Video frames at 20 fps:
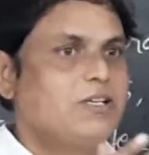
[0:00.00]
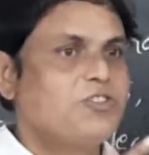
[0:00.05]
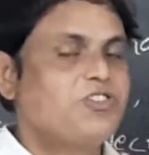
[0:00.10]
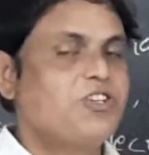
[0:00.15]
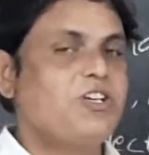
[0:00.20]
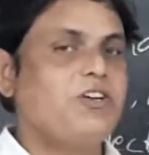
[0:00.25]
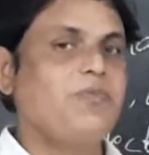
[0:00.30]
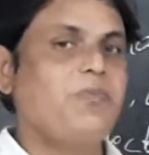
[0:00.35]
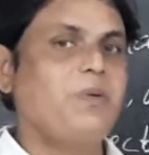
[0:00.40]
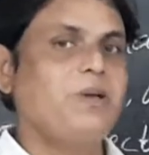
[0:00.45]

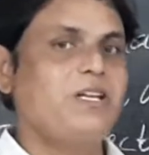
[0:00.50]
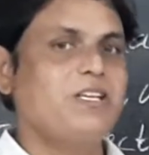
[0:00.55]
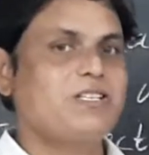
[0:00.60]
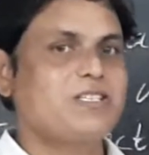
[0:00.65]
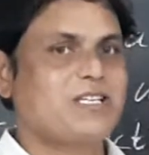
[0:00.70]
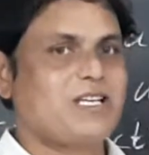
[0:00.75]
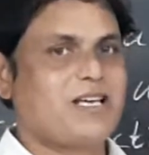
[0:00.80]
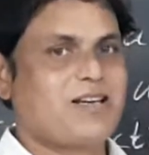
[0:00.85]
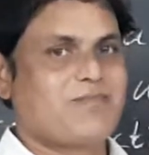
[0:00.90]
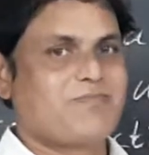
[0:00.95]
chief
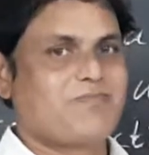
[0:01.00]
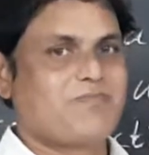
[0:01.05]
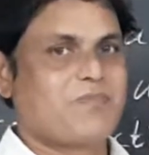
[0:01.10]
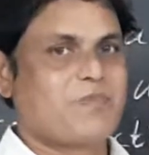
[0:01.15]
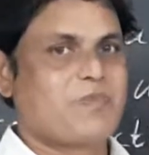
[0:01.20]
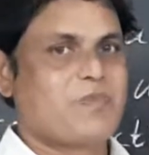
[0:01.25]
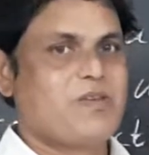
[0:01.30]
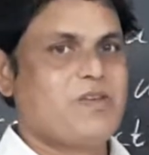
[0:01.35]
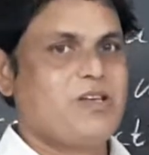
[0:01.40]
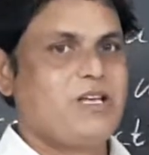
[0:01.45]
minister.
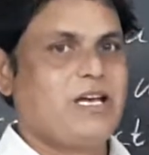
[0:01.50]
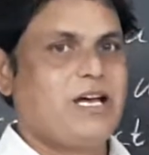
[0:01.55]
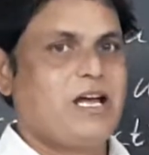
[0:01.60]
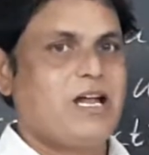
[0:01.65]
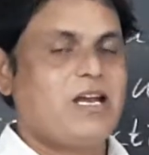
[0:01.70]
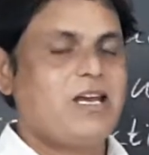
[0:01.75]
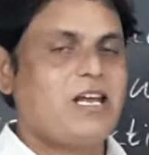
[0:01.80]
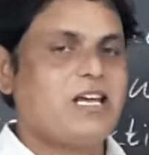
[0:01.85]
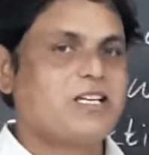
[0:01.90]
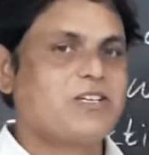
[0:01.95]

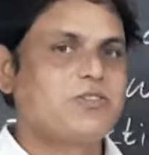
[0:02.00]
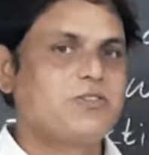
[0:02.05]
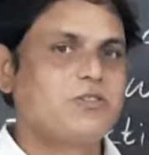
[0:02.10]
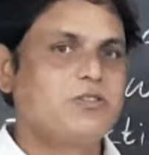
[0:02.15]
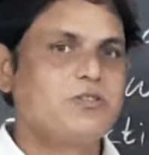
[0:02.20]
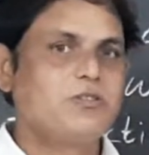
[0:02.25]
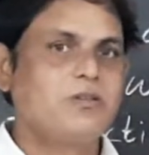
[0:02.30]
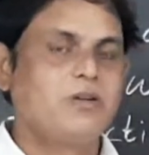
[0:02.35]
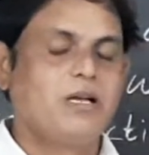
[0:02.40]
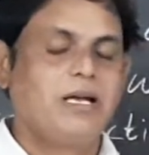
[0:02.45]
Next
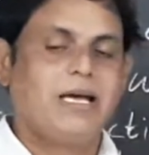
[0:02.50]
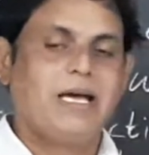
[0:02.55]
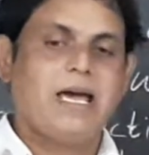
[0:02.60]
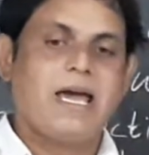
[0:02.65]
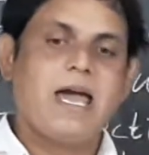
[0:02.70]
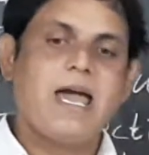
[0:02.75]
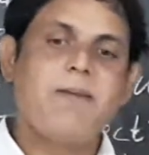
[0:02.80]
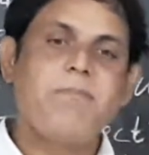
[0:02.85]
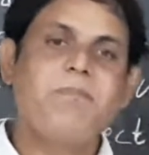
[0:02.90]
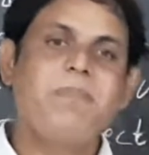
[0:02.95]
to
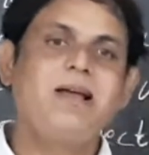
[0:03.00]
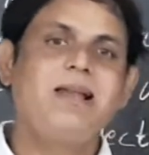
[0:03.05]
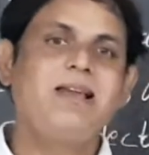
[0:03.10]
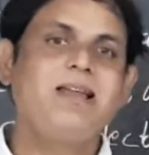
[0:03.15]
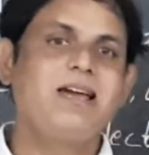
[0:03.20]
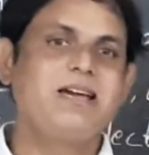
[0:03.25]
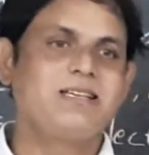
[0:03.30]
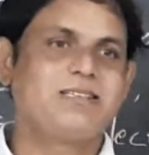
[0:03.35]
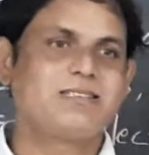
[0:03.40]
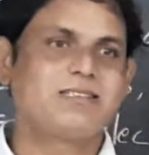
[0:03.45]

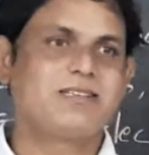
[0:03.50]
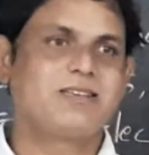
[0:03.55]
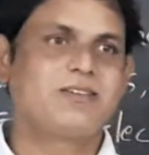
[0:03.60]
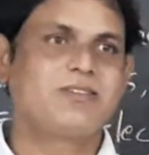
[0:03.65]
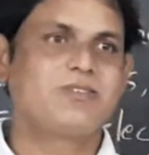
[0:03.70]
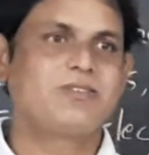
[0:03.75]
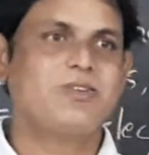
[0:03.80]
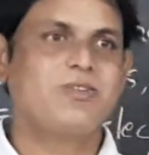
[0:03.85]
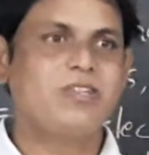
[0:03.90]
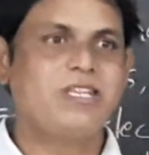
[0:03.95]
MLAs.
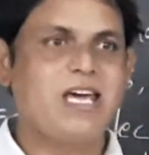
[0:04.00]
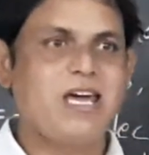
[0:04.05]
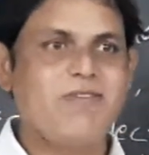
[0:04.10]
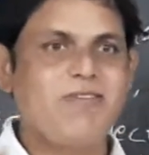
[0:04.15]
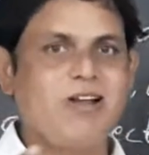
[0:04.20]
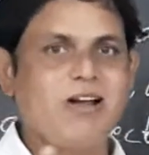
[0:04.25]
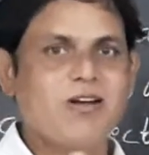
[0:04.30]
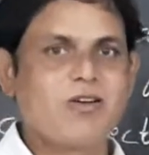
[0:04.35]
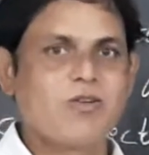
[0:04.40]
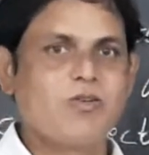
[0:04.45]
So
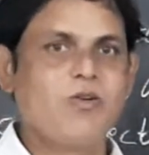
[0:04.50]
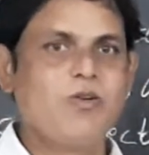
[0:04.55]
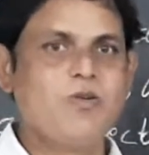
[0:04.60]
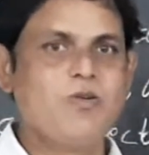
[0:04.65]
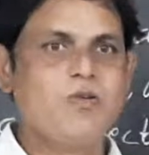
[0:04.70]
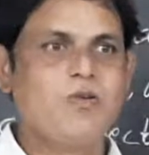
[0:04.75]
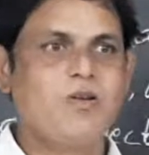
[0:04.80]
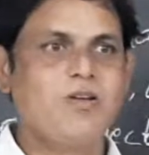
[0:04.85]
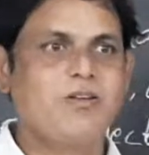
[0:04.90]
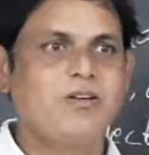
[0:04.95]
they will
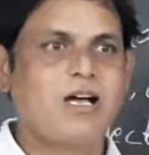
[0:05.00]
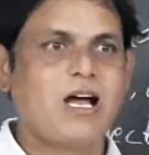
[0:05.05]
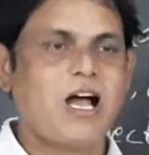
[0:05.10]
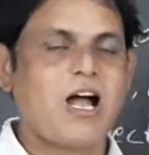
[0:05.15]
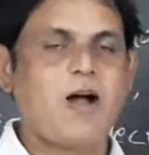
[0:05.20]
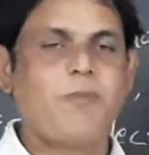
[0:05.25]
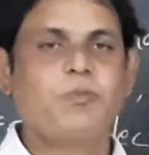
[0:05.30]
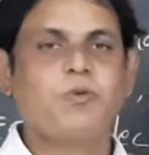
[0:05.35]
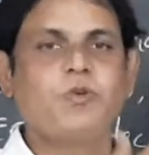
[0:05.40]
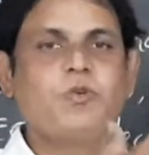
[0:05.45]
rule
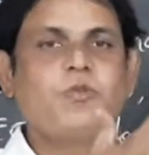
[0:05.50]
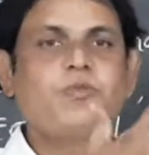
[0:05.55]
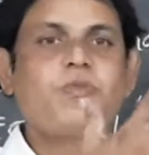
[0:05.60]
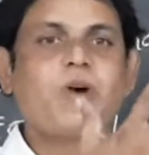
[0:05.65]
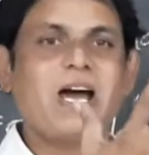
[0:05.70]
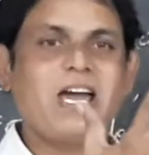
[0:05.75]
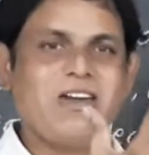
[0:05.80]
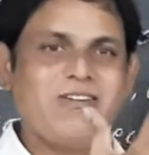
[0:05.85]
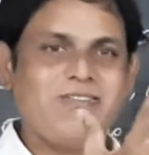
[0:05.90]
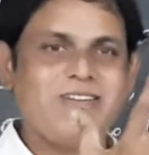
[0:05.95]
up to
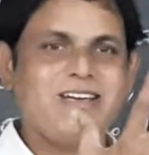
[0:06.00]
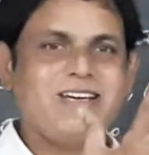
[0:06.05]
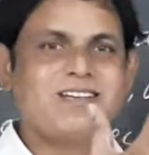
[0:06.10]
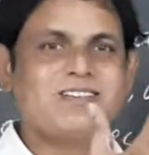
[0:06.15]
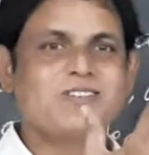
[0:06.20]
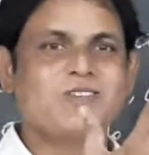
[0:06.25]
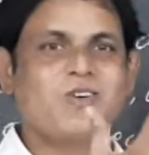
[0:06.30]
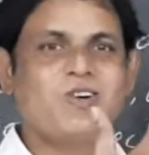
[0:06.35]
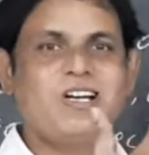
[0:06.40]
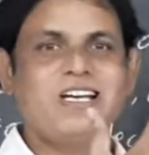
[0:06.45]
5
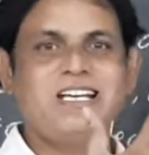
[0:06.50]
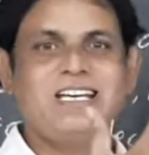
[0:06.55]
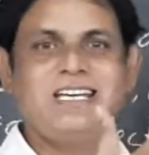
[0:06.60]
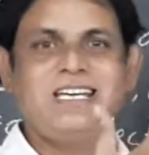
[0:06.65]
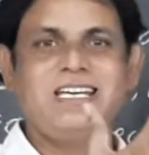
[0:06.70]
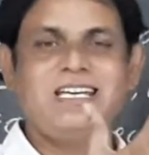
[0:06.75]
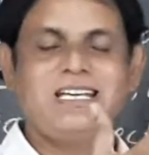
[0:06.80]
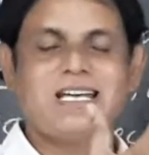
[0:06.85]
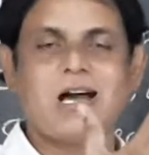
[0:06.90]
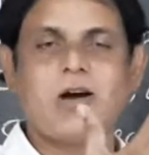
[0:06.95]
years
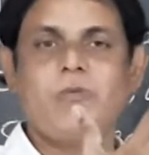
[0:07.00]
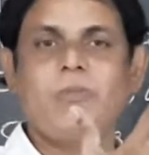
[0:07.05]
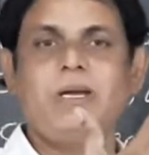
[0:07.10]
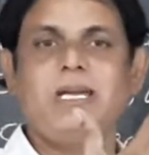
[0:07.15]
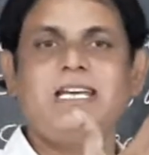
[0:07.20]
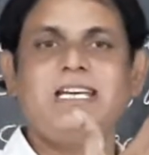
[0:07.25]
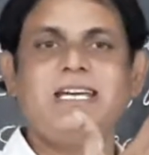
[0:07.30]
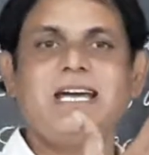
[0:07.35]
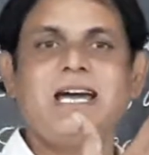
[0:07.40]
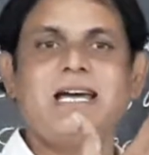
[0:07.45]
only. How
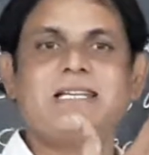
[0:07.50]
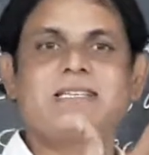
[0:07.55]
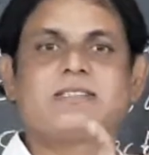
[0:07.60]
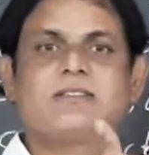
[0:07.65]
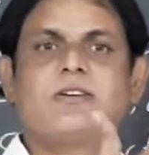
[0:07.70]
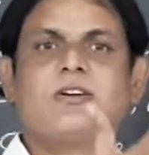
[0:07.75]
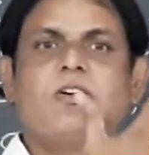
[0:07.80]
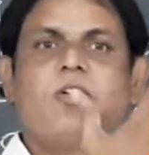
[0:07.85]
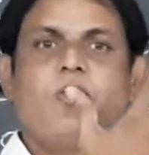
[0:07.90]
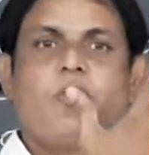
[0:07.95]
many
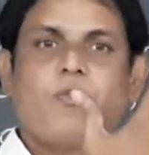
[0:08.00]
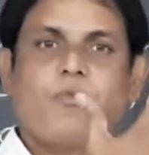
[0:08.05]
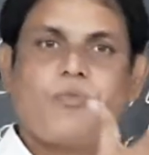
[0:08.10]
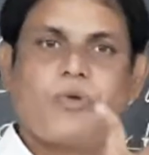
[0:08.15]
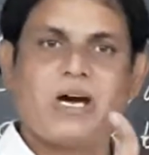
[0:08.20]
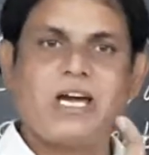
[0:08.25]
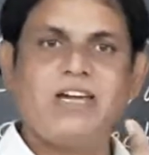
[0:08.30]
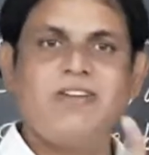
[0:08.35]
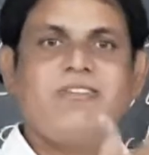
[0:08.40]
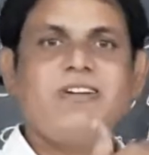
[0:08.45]
years?
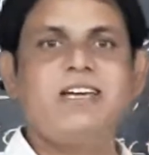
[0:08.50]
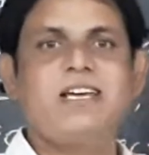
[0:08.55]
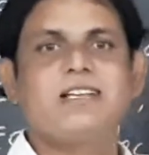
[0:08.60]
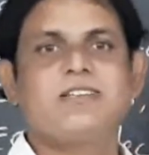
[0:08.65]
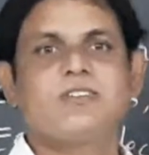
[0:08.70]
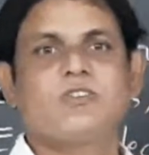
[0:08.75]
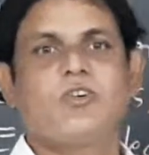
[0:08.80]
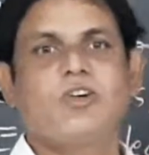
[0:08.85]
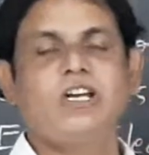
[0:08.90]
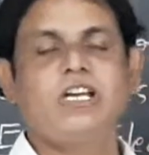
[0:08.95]
5
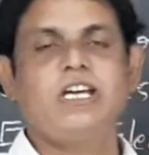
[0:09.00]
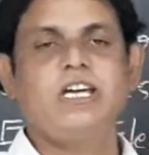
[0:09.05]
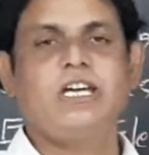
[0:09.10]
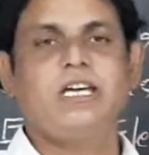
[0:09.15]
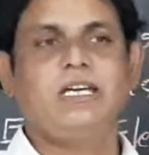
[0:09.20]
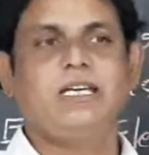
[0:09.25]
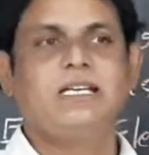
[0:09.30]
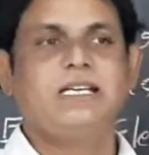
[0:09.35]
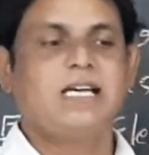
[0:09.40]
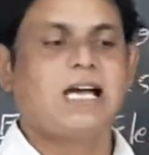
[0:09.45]
years
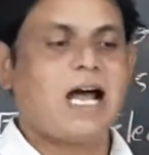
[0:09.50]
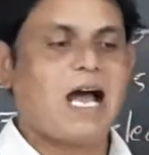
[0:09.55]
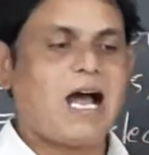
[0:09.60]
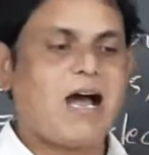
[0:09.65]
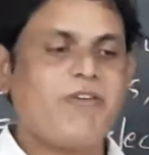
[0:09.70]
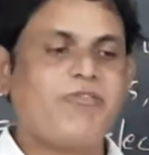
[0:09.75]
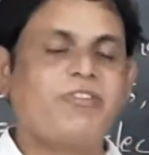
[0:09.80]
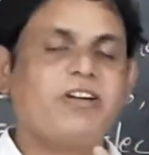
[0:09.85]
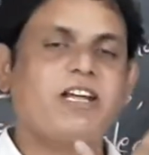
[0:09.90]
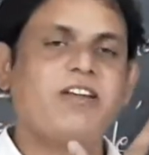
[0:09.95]
only.
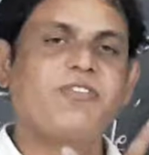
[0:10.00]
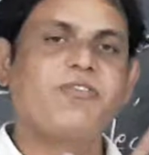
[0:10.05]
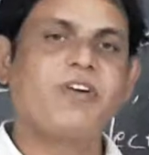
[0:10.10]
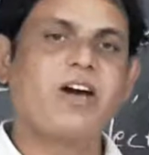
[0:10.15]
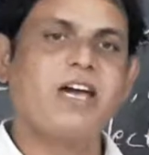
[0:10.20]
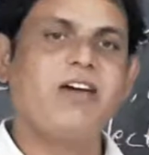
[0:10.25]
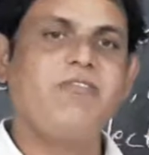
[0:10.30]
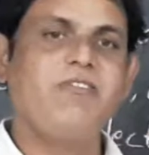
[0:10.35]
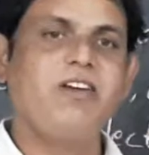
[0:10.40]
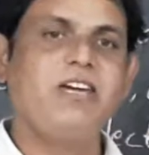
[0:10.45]
After
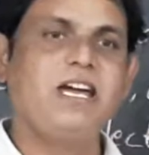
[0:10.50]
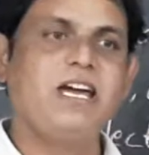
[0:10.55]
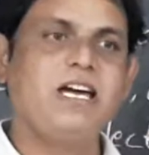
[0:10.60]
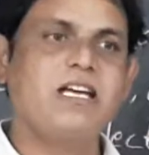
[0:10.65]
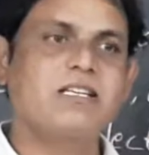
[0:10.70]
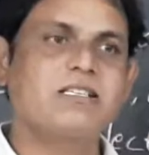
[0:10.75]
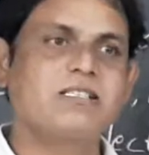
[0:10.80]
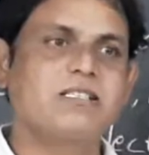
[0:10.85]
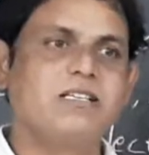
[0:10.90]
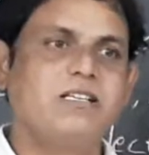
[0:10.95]
5
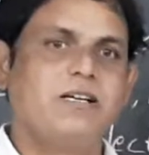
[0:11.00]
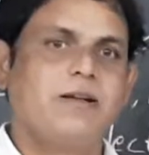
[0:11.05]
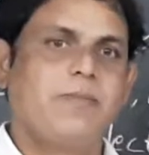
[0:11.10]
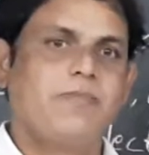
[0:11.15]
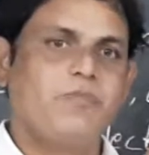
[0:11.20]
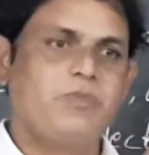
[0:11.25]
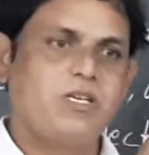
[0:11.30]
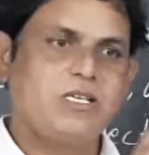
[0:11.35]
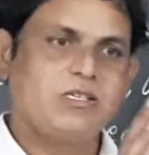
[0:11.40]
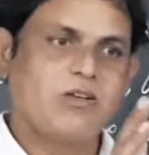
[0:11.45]
years,
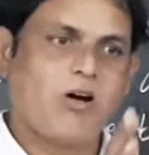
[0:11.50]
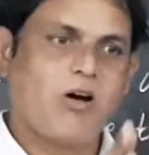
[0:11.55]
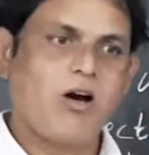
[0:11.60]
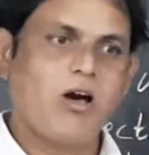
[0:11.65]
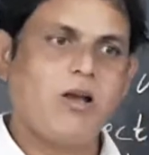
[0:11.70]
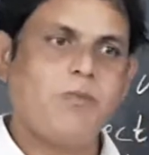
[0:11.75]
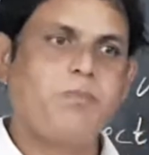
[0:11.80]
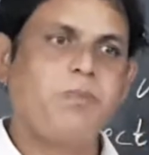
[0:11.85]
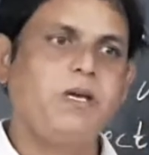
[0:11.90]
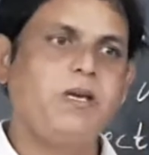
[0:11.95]
these
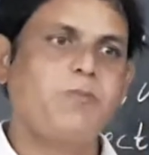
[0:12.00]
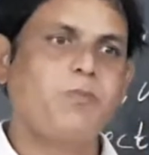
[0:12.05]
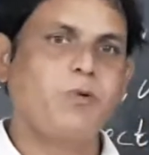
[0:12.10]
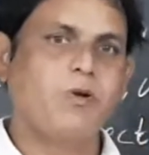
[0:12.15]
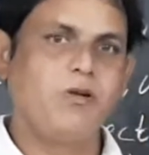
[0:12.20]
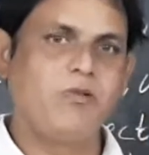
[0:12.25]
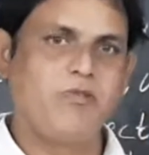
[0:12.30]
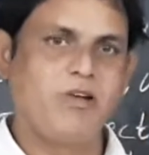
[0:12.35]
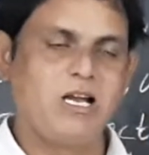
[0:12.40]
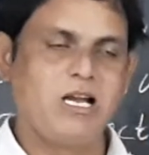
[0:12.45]
all people
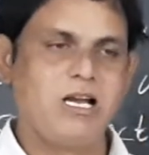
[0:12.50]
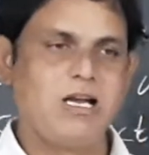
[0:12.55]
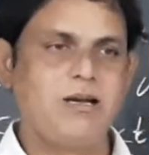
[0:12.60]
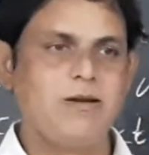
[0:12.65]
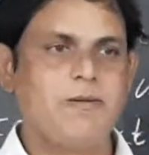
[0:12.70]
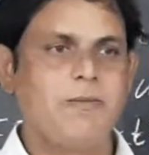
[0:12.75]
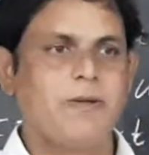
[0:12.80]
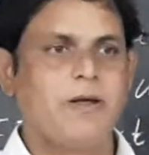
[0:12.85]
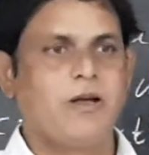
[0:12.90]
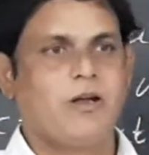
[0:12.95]

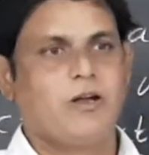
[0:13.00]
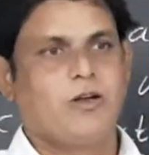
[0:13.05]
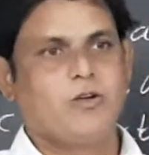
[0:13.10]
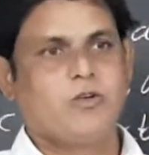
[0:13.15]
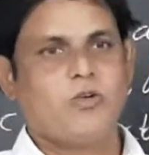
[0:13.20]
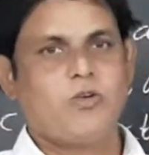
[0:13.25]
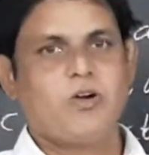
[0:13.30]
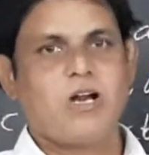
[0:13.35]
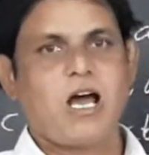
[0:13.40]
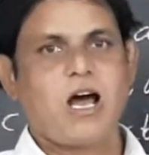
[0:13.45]
will
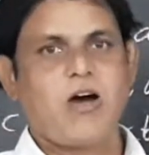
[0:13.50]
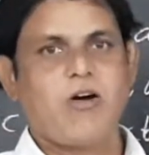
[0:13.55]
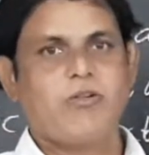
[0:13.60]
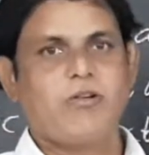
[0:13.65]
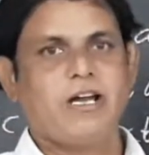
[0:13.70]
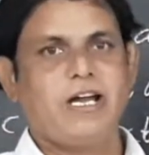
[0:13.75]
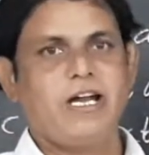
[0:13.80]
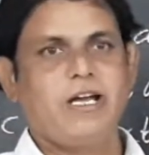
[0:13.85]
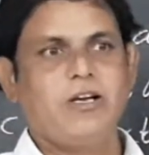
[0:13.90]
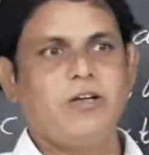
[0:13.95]
go down
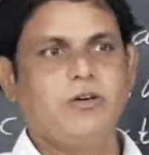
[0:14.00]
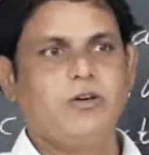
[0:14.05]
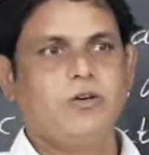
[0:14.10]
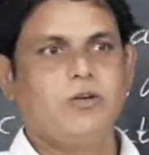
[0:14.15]
and